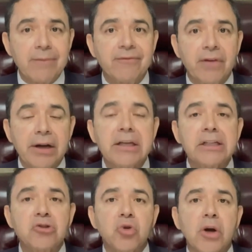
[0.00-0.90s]
them very
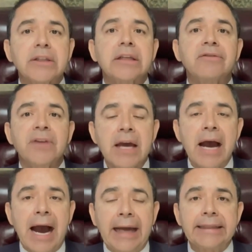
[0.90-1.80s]
constructive
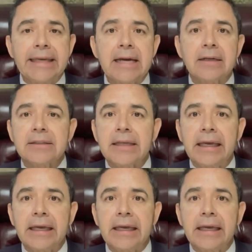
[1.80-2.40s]
ideas,